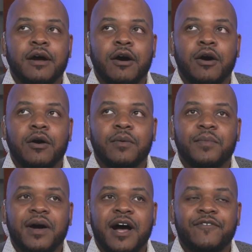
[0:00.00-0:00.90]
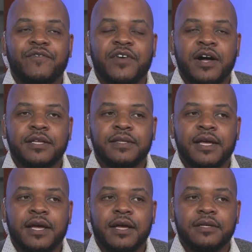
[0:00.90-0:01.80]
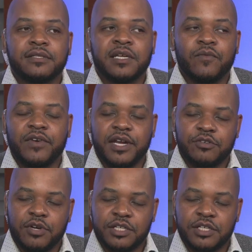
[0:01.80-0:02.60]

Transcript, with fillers: um, I find that some financial